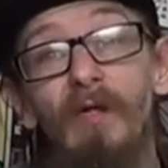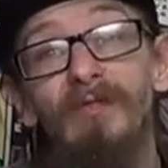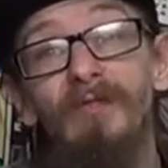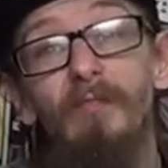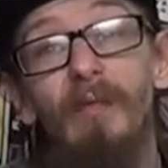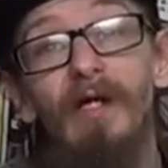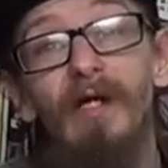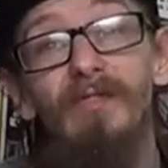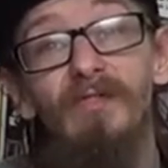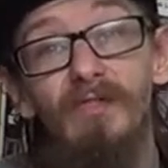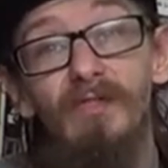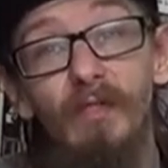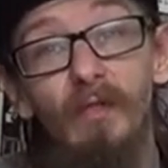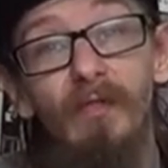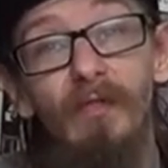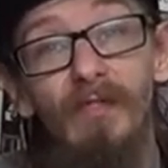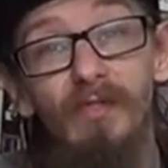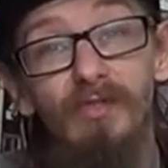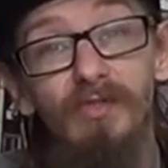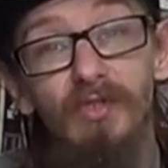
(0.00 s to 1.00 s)
counterparts
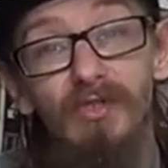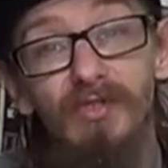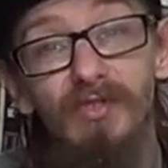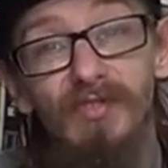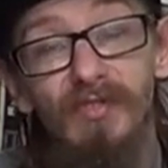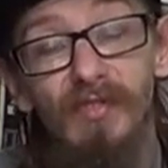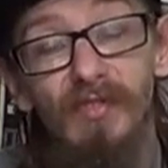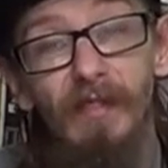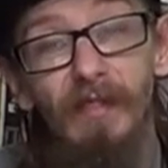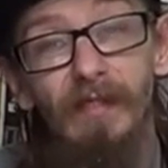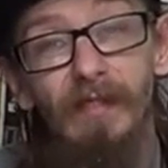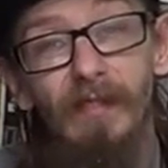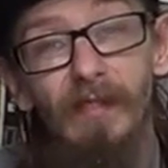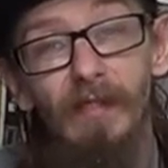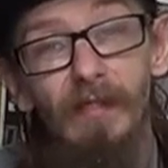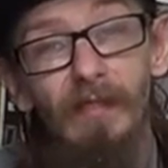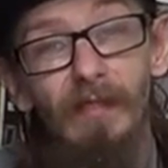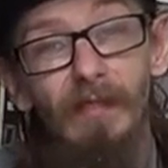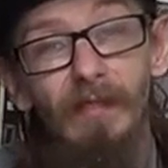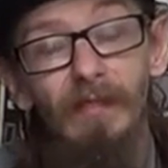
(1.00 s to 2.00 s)
do in the Justice League.
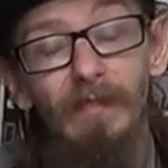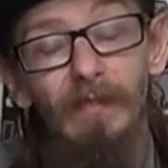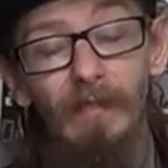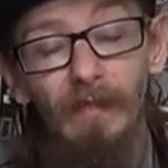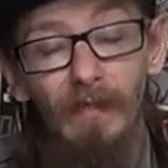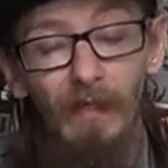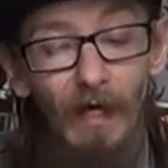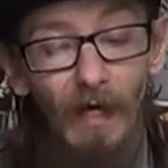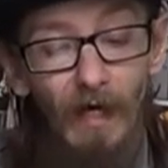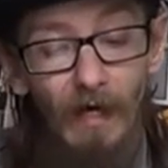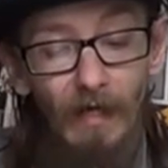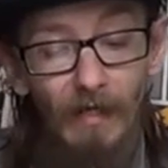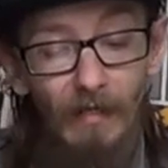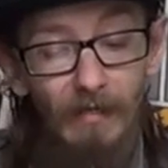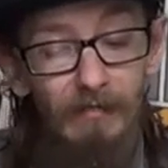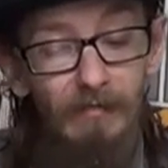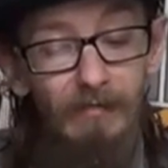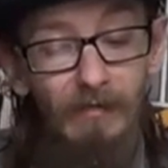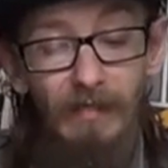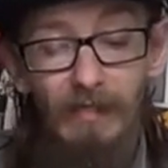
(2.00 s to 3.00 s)

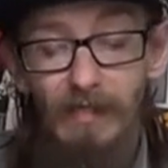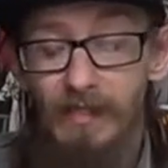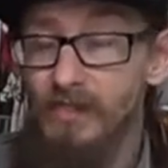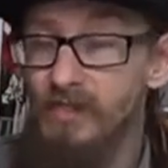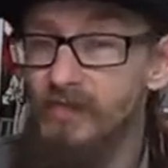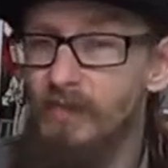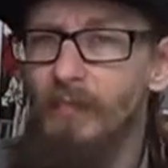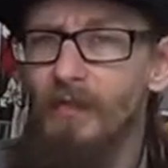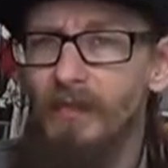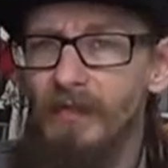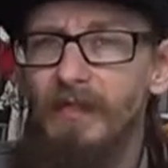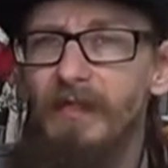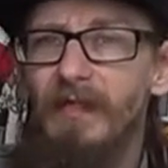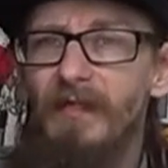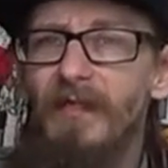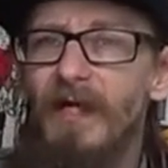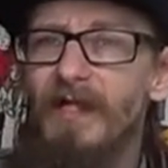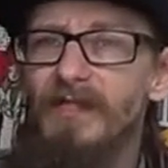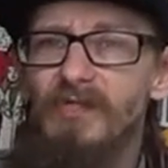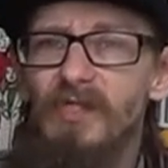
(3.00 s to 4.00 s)
And he does brilliant
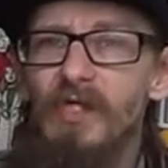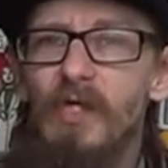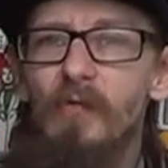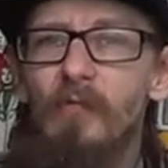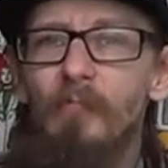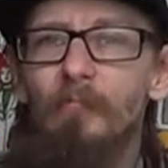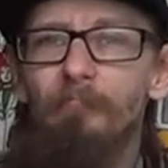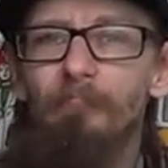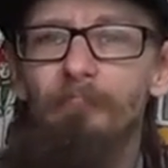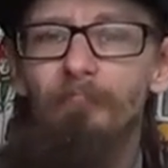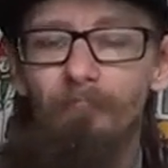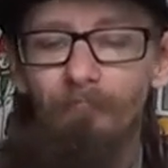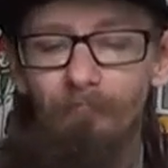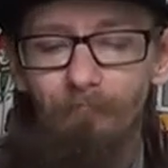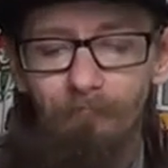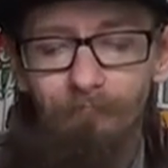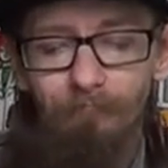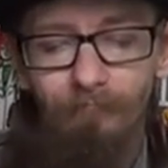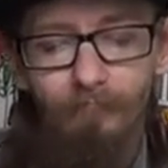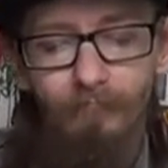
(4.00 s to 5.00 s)
in that too.
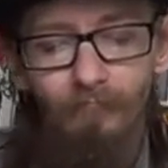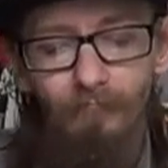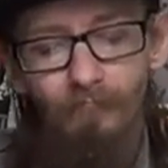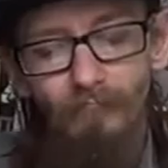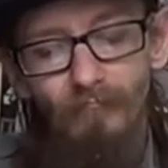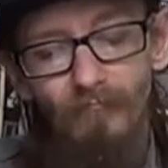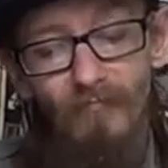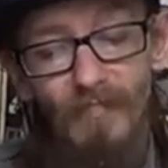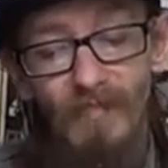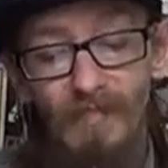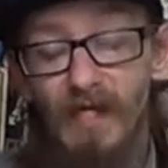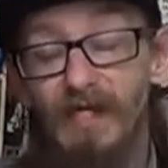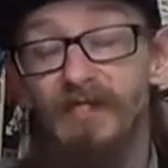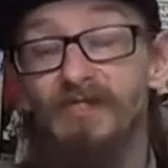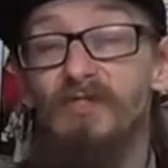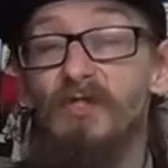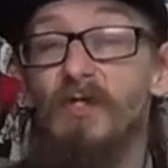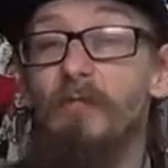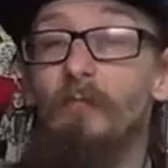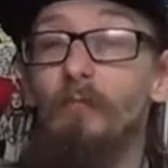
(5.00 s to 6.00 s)

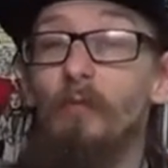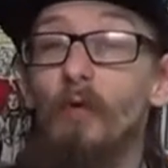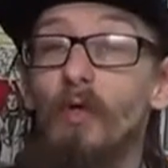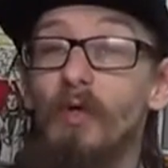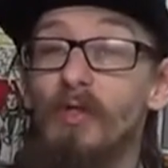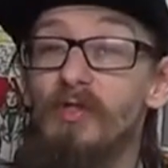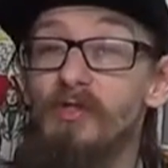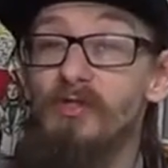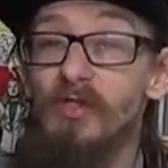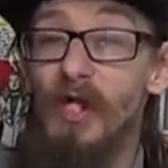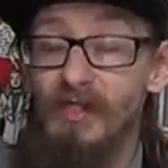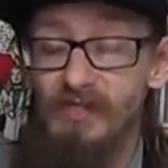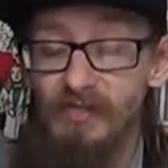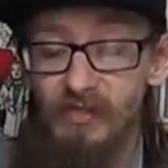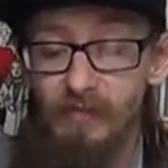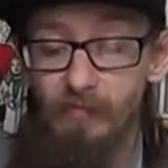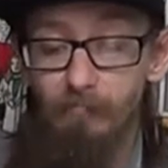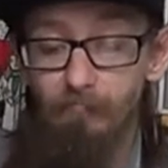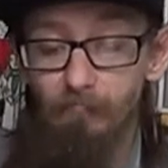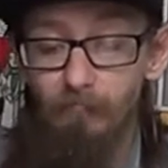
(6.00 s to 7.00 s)
Next up, Roland
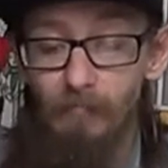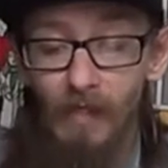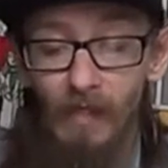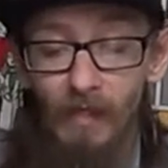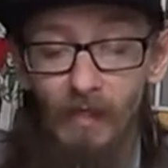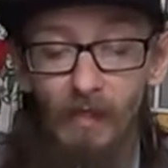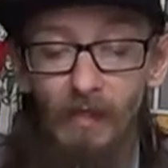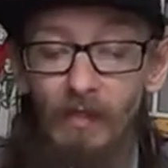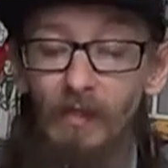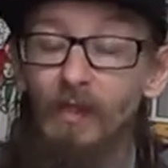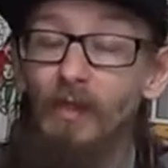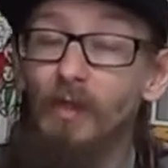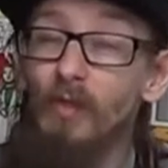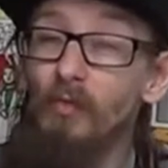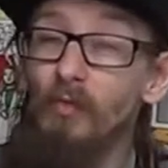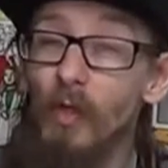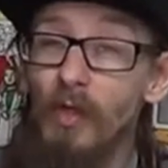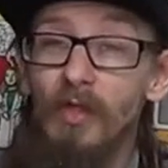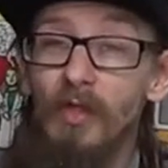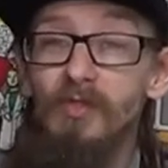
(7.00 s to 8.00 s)
Jackson.
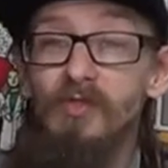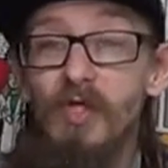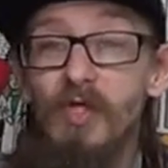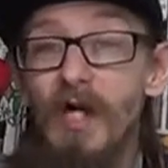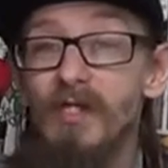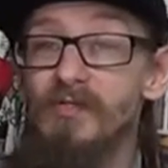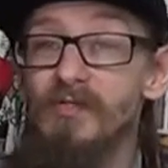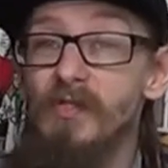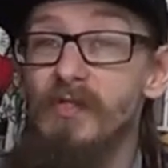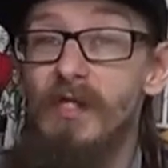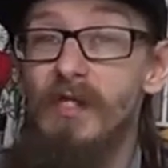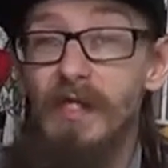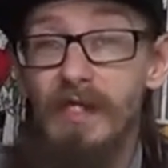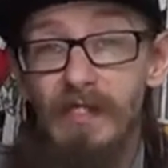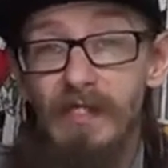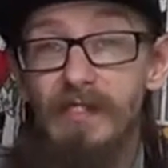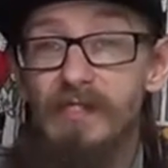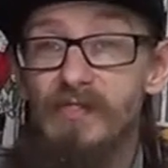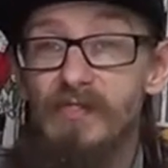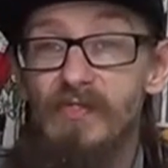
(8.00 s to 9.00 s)
Roland Jackson
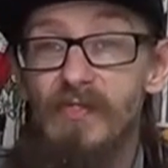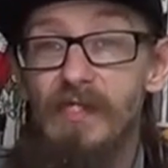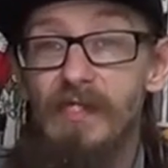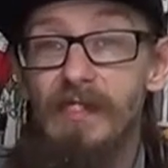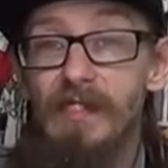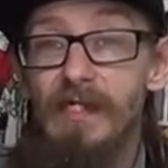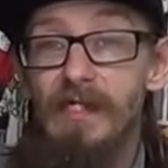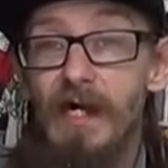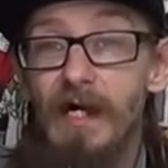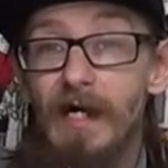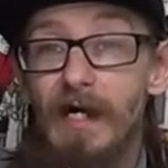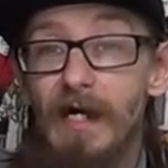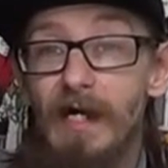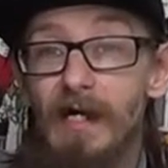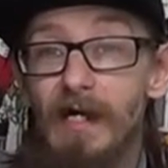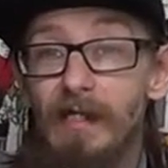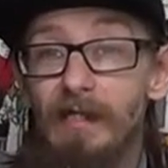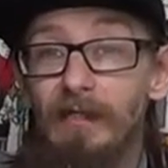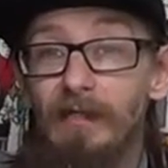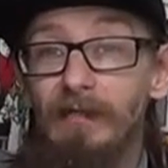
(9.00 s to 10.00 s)
is
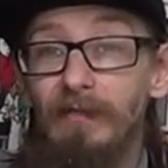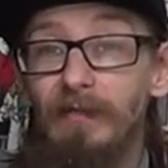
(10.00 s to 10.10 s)
the